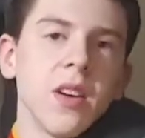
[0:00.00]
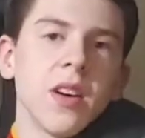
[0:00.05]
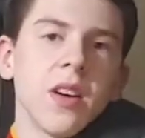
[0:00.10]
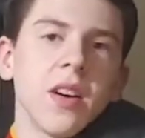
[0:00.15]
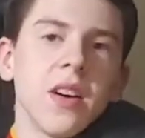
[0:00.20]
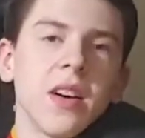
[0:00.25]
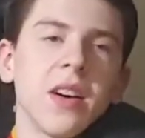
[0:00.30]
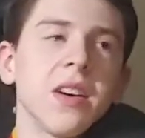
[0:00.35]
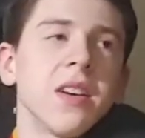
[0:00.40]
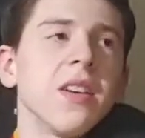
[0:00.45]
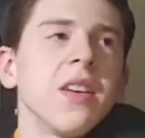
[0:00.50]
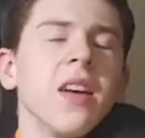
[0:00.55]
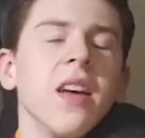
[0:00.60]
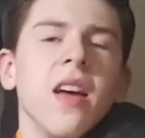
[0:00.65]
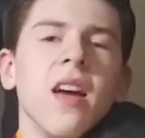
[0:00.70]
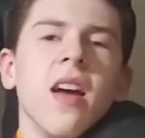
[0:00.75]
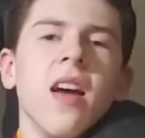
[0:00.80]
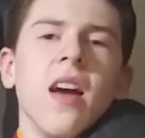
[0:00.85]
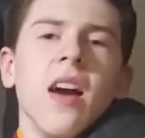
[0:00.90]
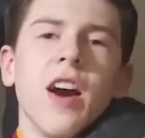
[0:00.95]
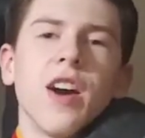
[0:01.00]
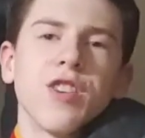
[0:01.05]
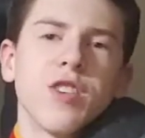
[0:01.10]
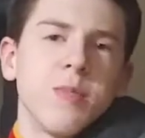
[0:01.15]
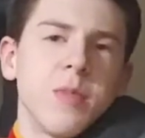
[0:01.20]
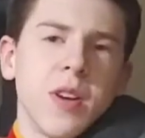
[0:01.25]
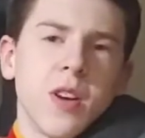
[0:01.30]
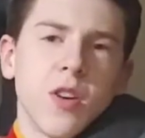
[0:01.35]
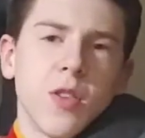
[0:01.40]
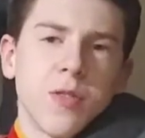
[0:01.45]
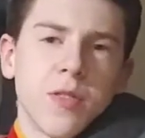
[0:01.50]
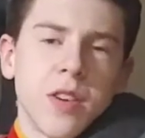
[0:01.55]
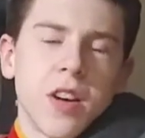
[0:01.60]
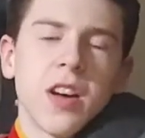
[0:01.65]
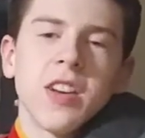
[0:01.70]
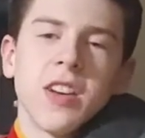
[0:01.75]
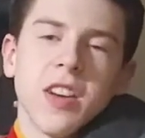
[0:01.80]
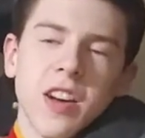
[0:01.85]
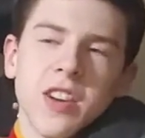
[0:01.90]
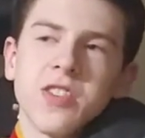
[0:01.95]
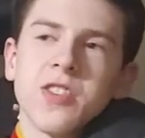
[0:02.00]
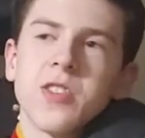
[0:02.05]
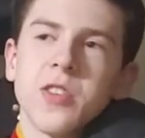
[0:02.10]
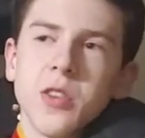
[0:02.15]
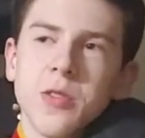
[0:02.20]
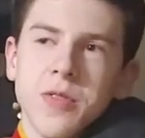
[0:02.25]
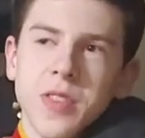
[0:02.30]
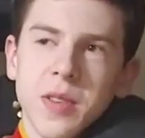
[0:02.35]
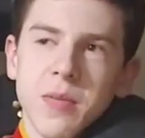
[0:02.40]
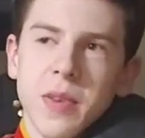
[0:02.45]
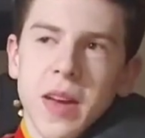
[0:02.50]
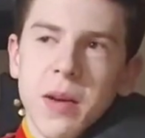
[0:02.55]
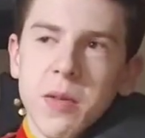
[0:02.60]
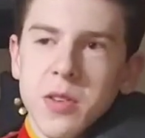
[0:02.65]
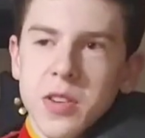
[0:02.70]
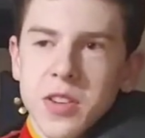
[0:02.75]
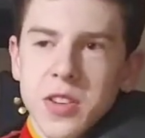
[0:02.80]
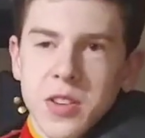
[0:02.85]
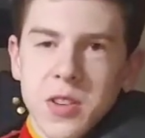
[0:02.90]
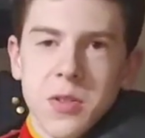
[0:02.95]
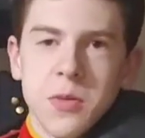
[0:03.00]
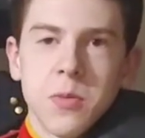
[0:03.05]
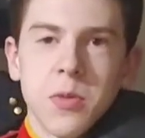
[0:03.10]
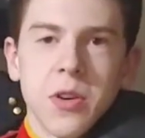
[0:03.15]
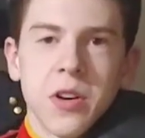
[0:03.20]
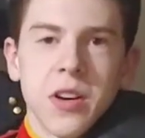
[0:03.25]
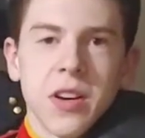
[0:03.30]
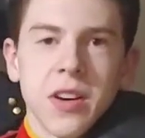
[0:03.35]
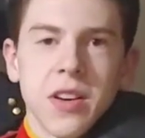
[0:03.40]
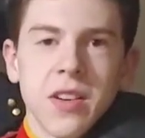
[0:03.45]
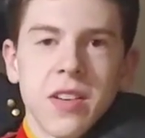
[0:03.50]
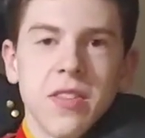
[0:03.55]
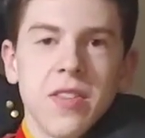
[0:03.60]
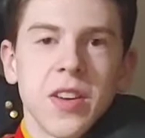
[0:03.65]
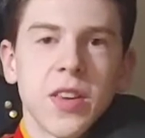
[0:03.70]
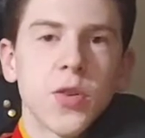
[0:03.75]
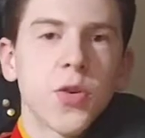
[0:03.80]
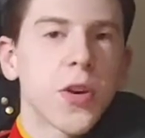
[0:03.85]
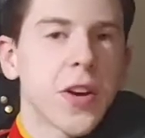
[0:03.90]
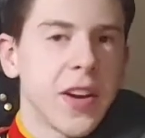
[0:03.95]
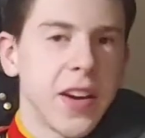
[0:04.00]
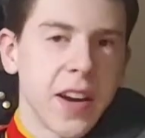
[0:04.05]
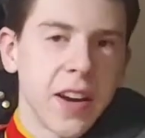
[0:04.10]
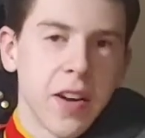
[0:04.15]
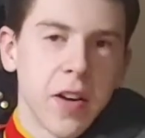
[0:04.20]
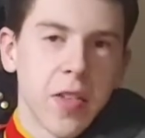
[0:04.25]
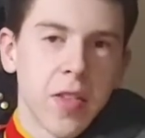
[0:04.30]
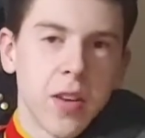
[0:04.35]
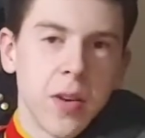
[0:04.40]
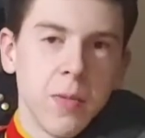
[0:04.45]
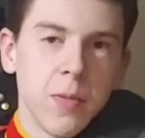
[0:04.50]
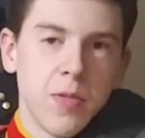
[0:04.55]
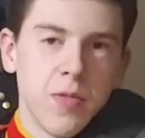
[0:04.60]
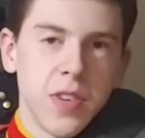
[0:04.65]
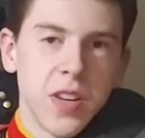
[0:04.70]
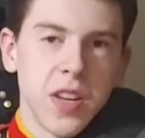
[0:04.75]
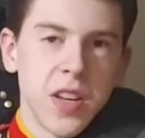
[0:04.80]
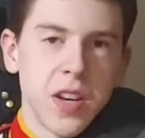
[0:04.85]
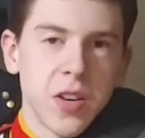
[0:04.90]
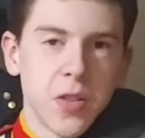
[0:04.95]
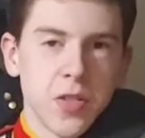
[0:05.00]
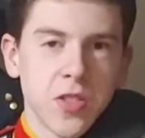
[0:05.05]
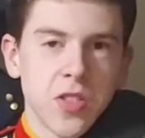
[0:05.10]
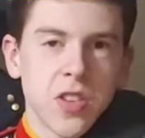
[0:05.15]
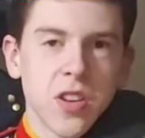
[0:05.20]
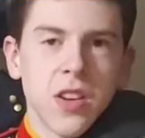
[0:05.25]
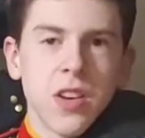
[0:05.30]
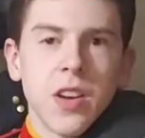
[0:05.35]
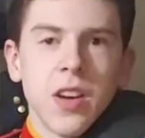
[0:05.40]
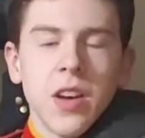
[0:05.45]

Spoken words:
I should hopefully be able to do more Victorian era themed videos